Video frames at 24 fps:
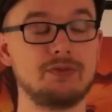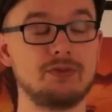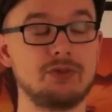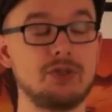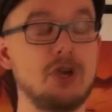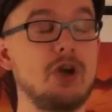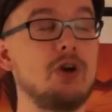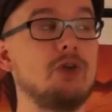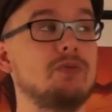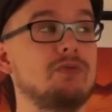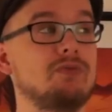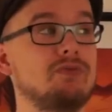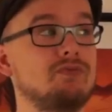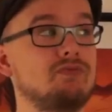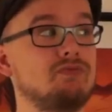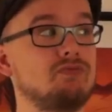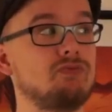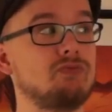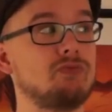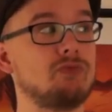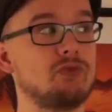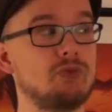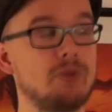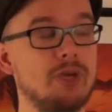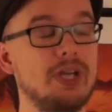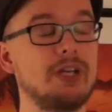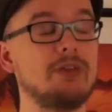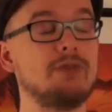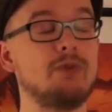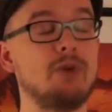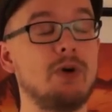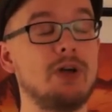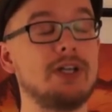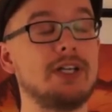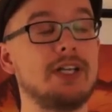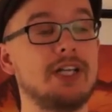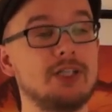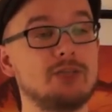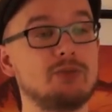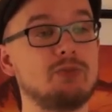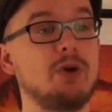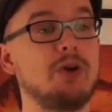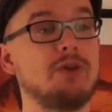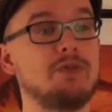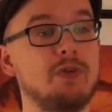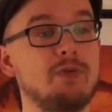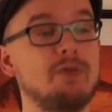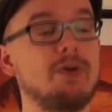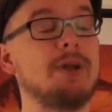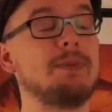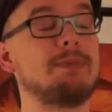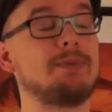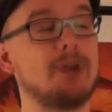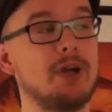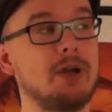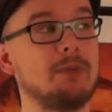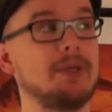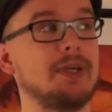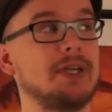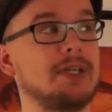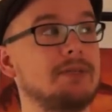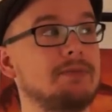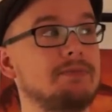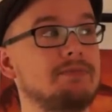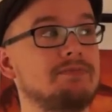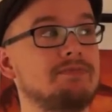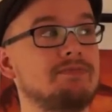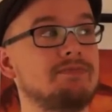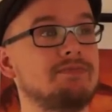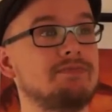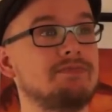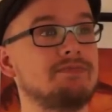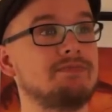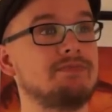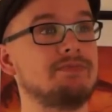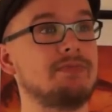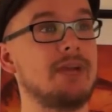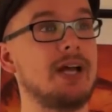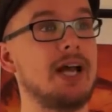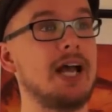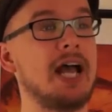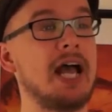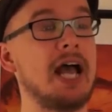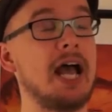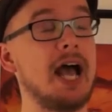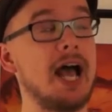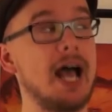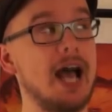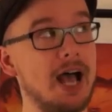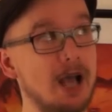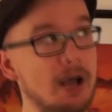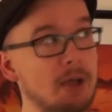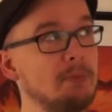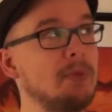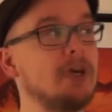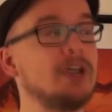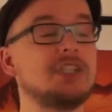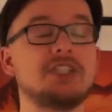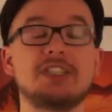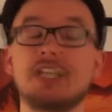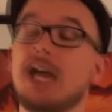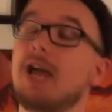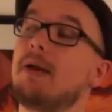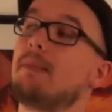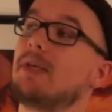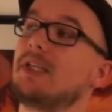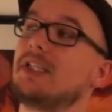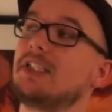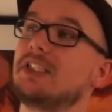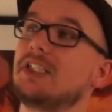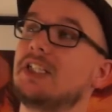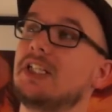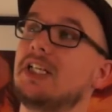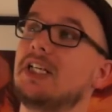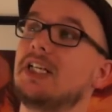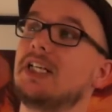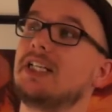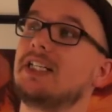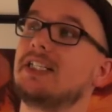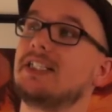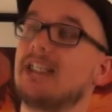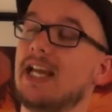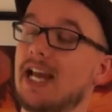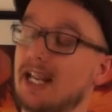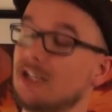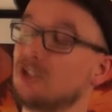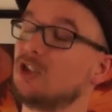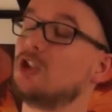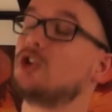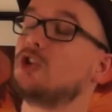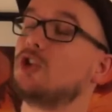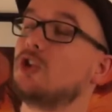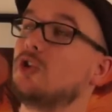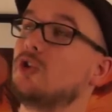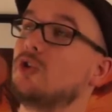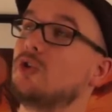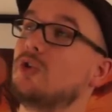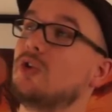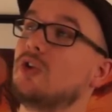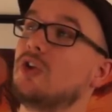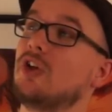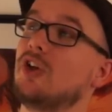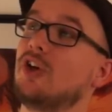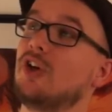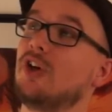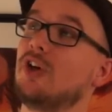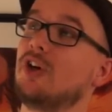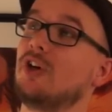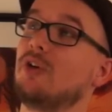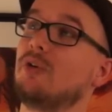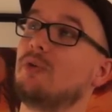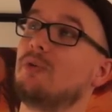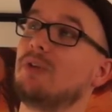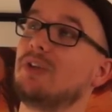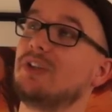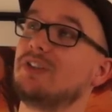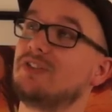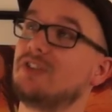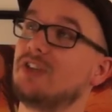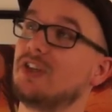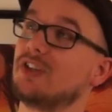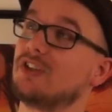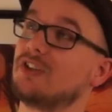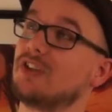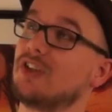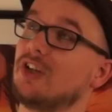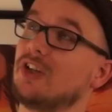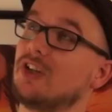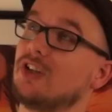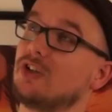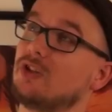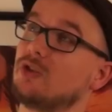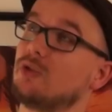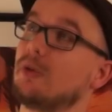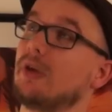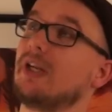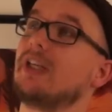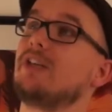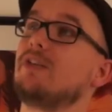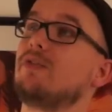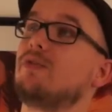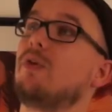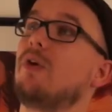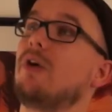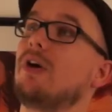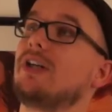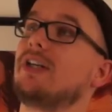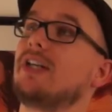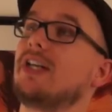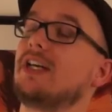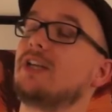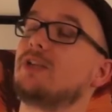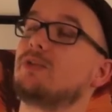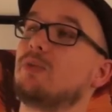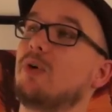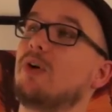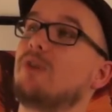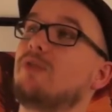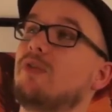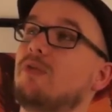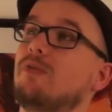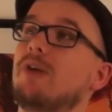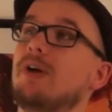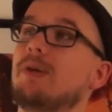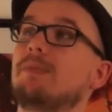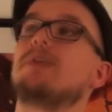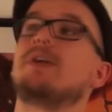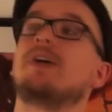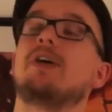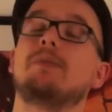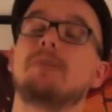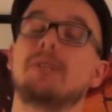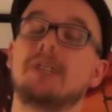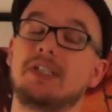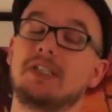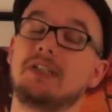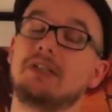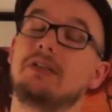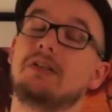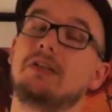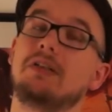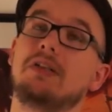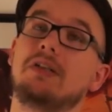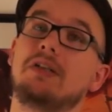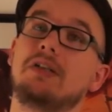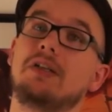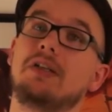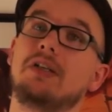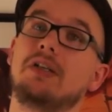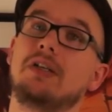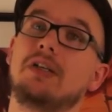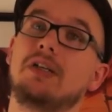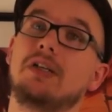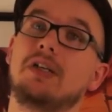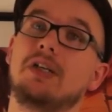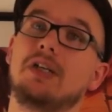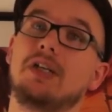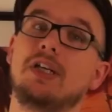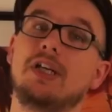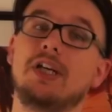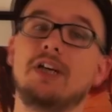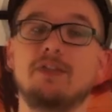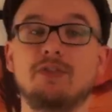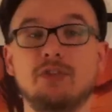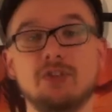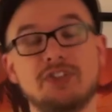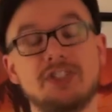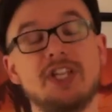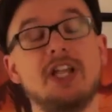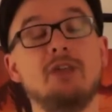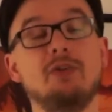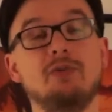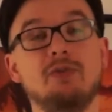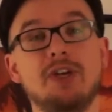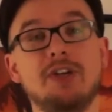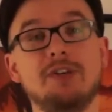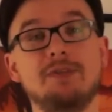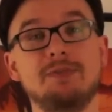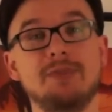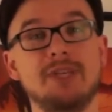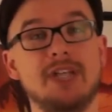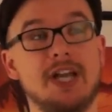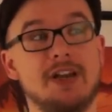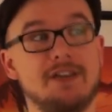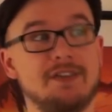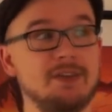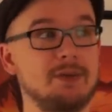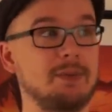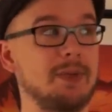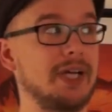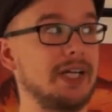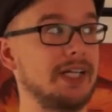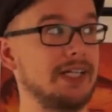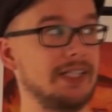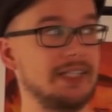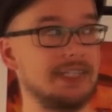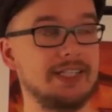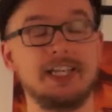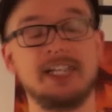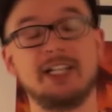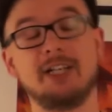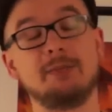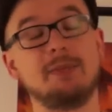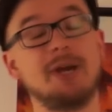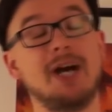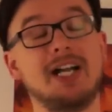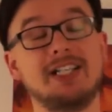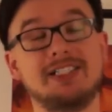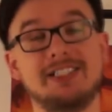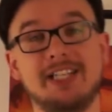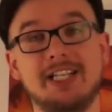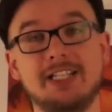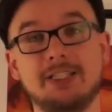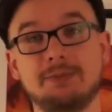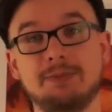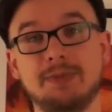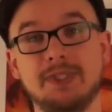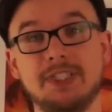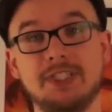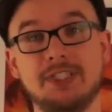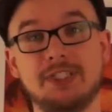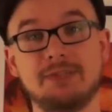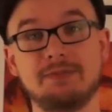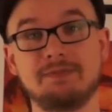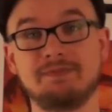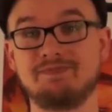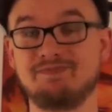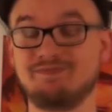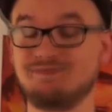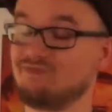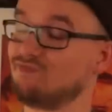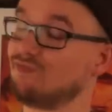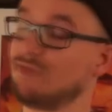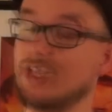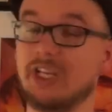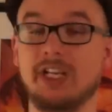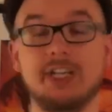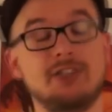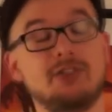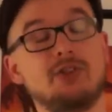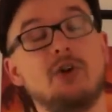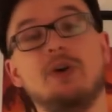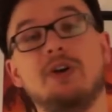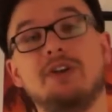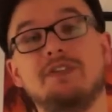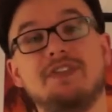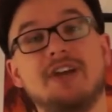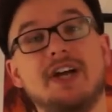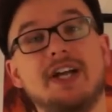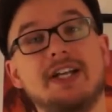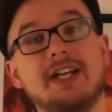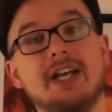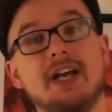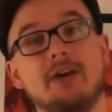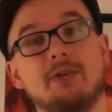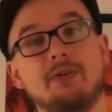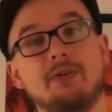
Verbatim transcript: So, 24 days worth of webcomic. How much damage can you do with just 24 days worth of webcomic. If you're still with me after my little Kingdom Hearts hate speech, then let's go and find